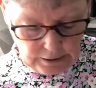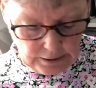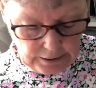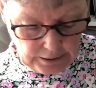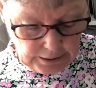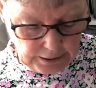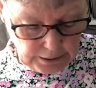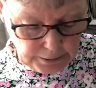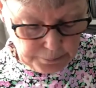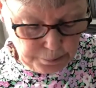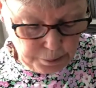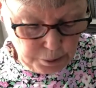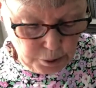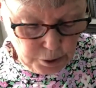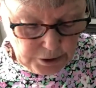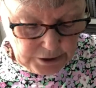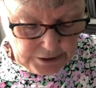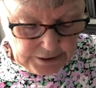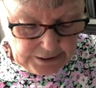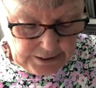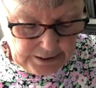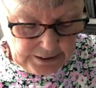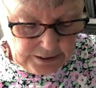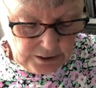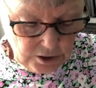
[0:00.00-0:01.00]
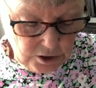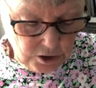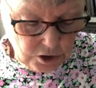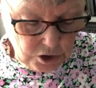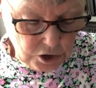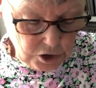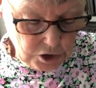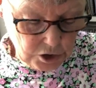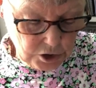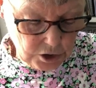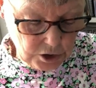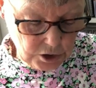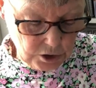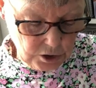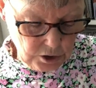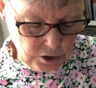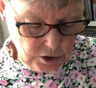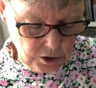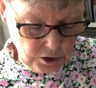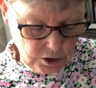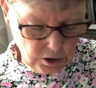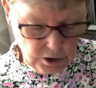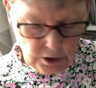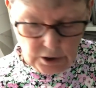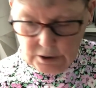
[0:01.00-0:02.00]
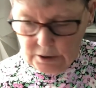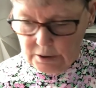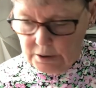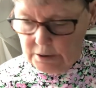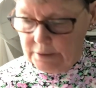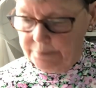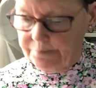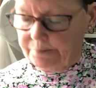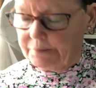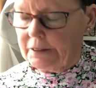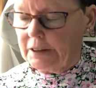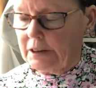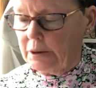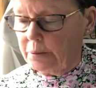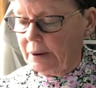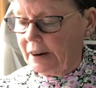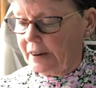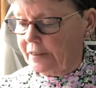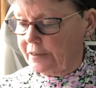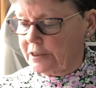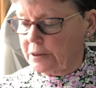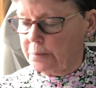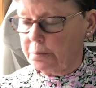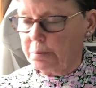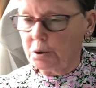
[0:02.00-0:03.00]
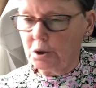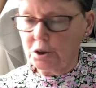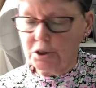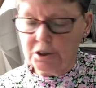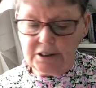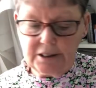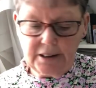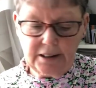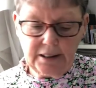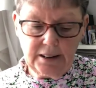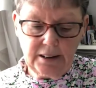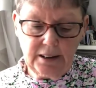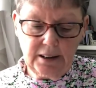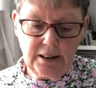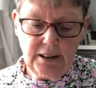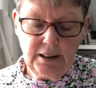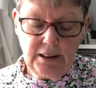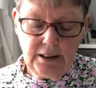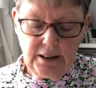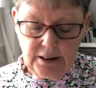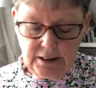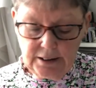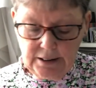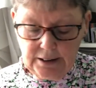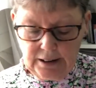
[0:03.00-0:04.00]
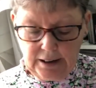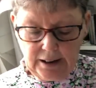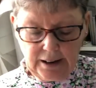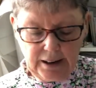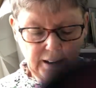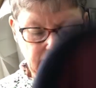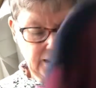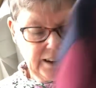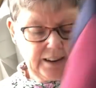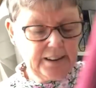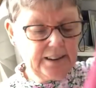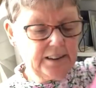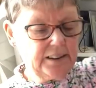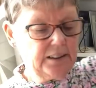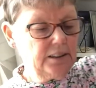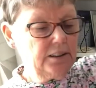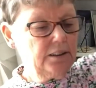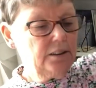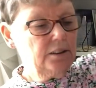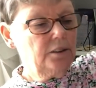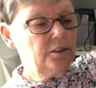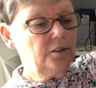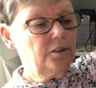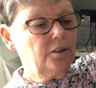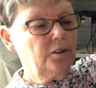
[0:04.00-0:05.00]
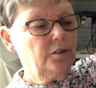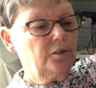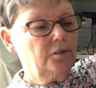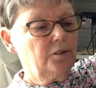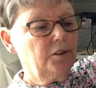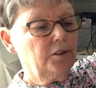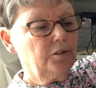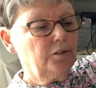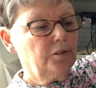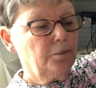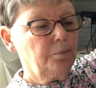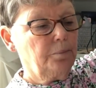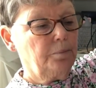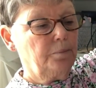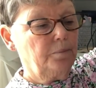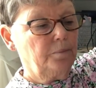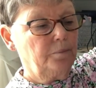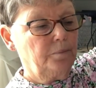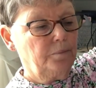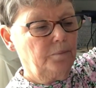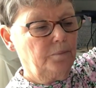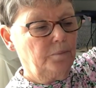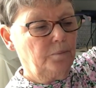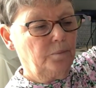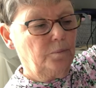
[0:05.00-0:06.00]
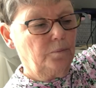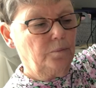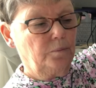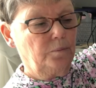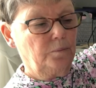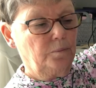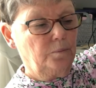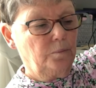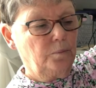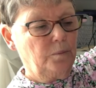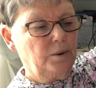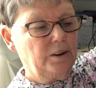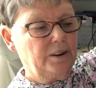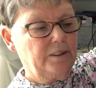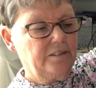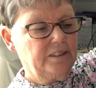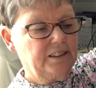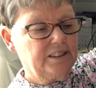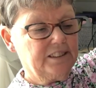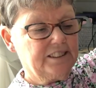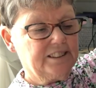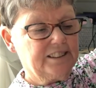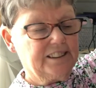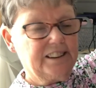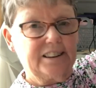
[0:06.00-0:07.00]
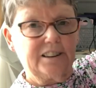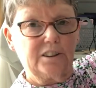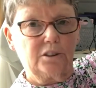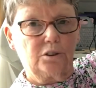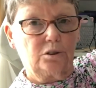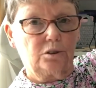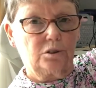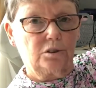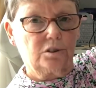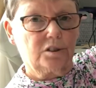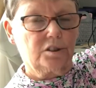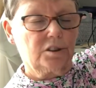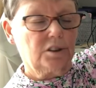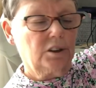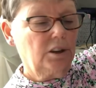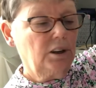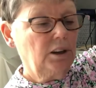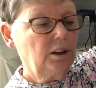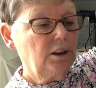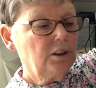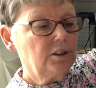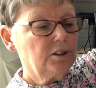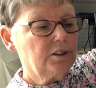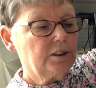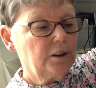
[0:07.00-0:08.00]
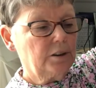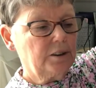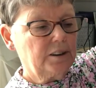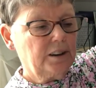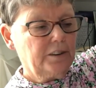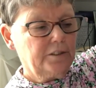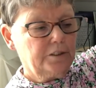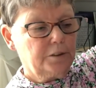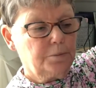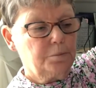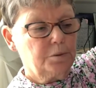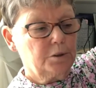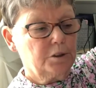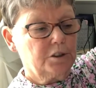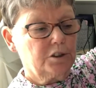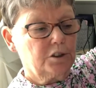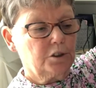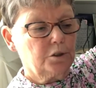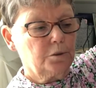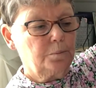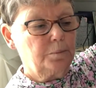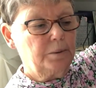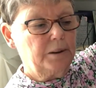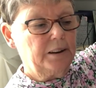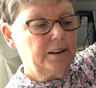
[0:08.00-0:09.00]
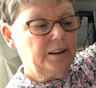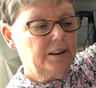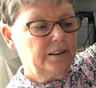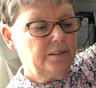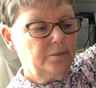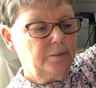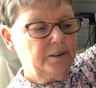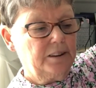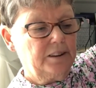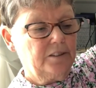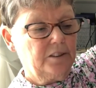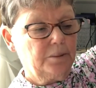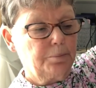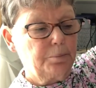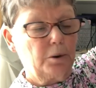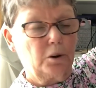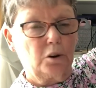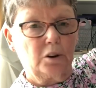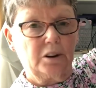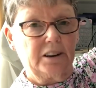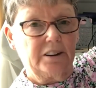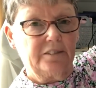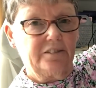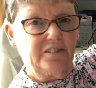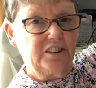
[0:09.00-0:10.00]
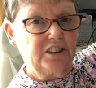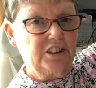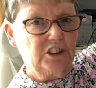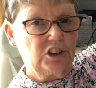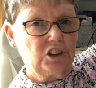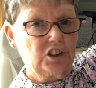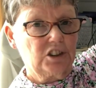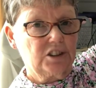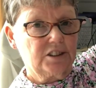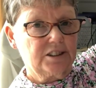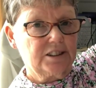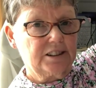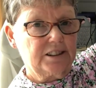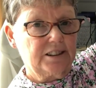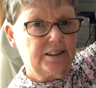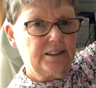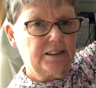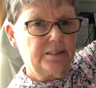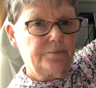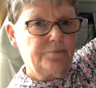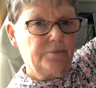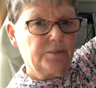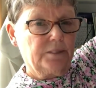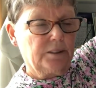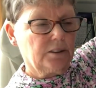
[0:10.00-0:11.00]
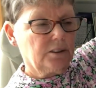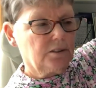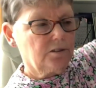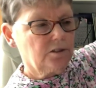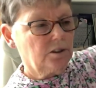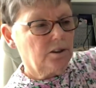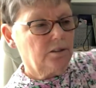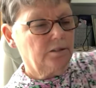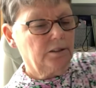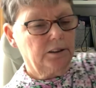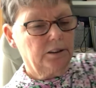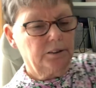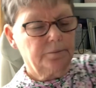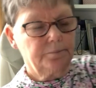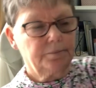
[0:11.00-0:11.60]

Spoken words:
I'd put it, you have to put it higher than where it seals, so you have to put it up here where the pocket finishes there. Sorry.